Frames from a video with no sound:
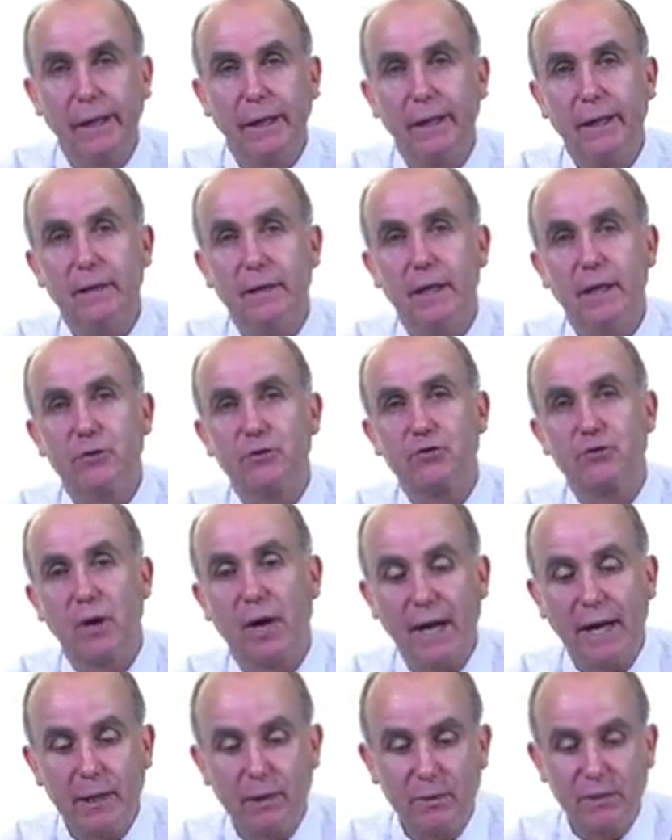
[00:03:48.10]
in their
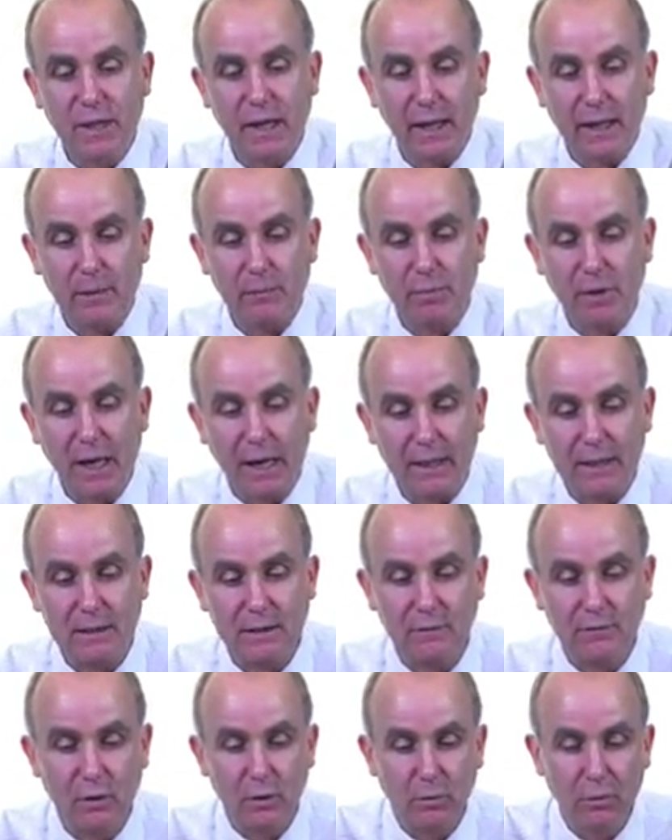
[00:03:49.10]
trade with other parts
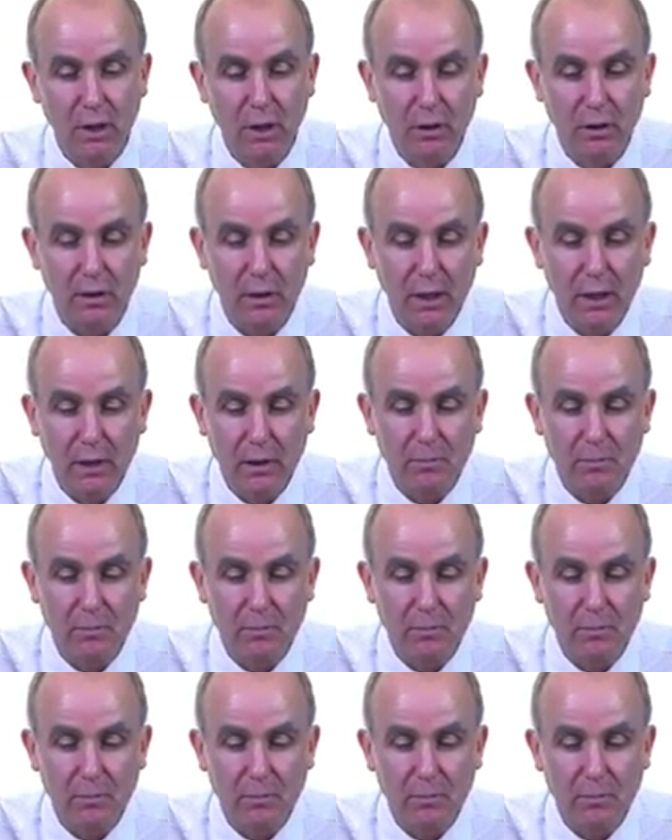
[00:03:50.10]
of the world,